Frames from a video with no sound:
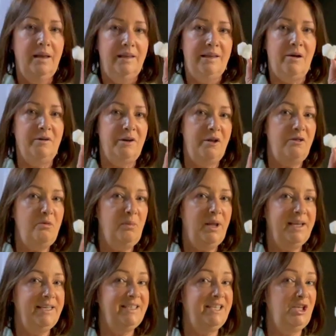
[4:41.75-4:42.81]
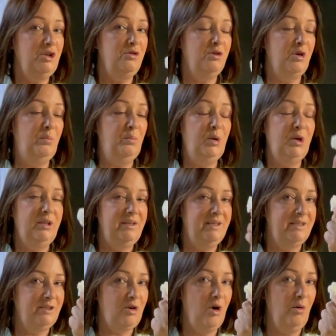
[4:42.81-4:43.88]
Now another place that you can put
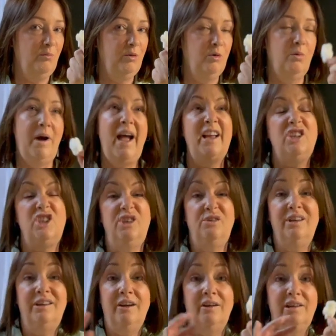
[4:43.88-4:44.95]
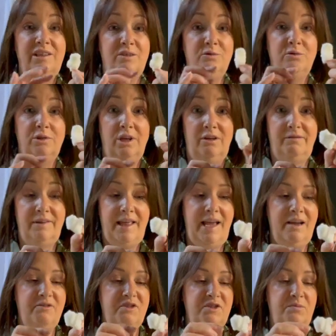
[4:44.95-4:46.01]
this cotton ball, well actually you can hide it all over the
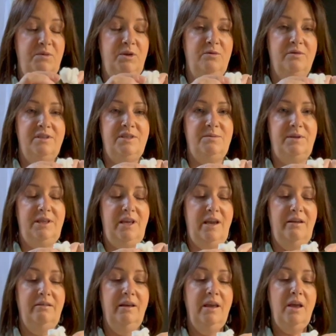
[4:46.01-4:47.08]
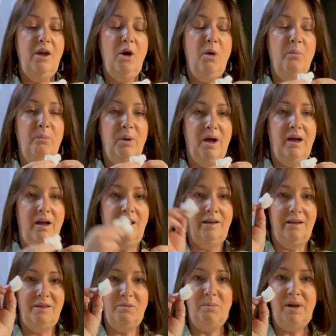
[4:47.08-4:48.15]
house, to be honest with you, but
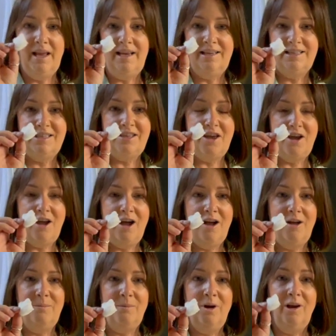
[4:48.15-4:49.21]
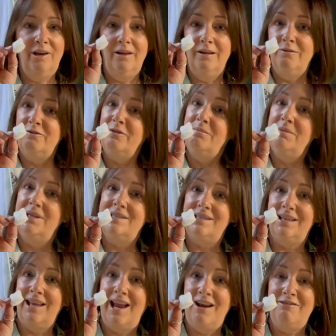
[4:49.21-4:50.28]
another place that I learned from
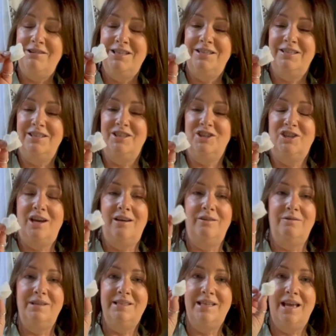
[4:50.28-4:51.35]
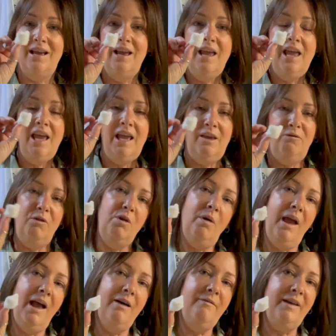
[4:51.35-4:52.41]
Mr. Carrington's channel is that if you
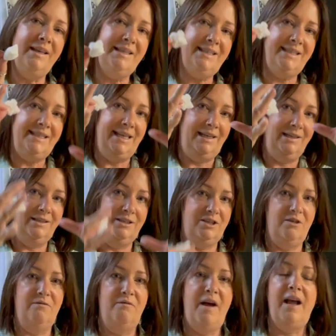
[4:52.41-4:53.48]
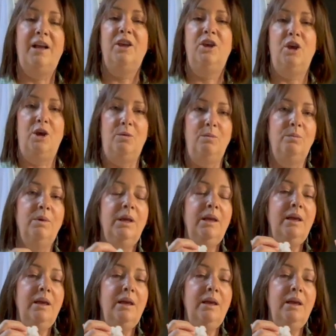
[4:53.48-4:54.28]
have a cylinder vacuum,